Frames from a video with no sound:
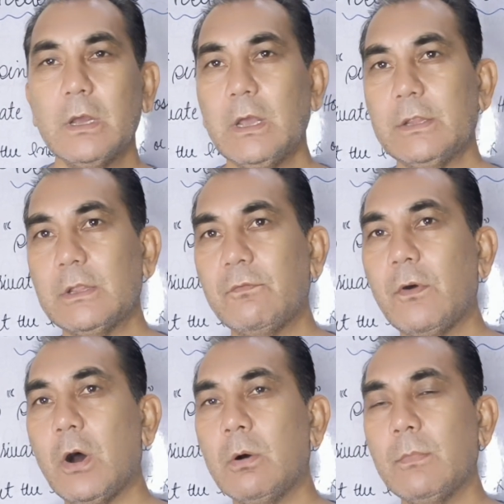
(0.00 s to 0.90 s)
in the
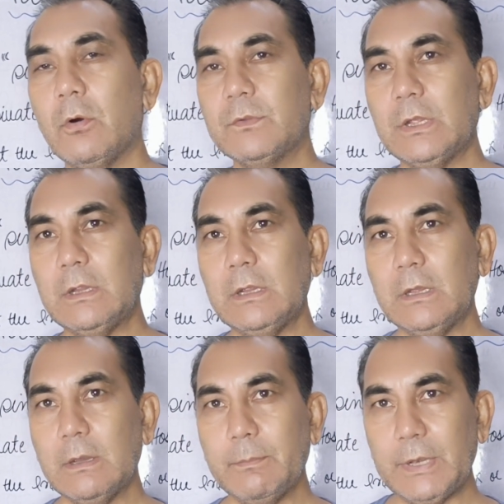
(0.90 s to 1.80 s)
form of the
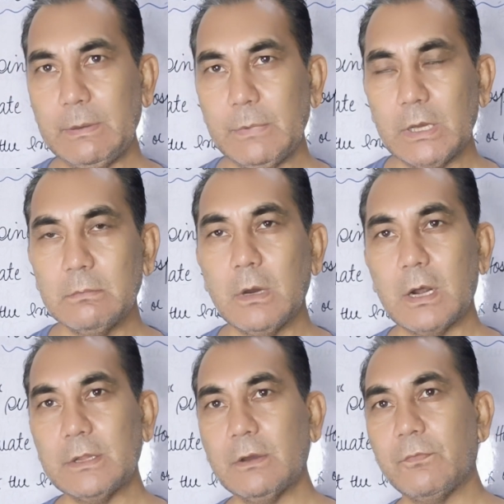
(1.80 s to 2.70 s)
premium
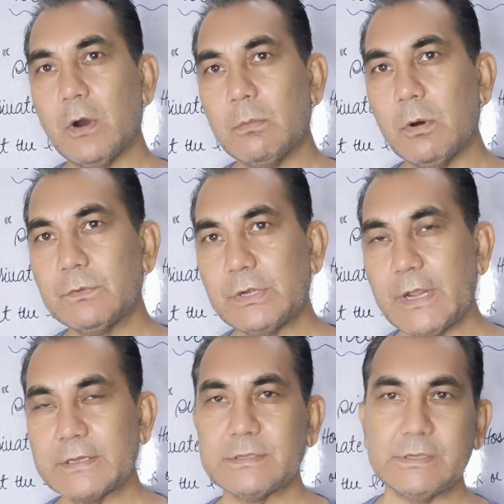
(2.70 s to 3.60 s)
or in the form of the
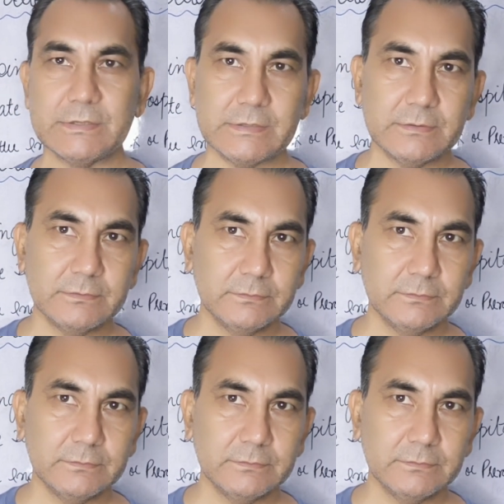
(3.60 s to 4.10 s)
taxes